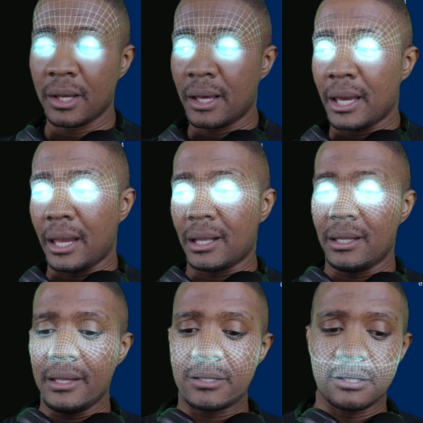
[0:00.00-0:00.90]
at
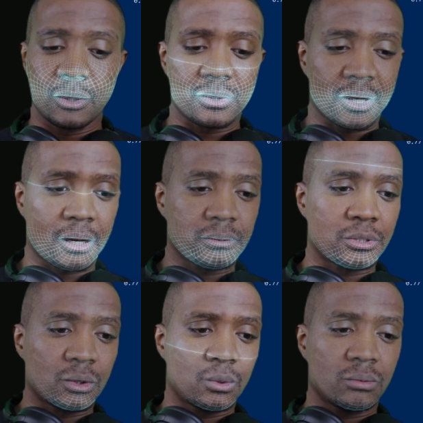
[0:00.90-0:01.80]
least no time
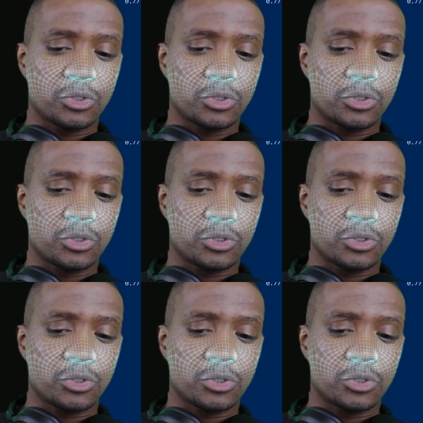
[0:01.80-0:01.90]
soon.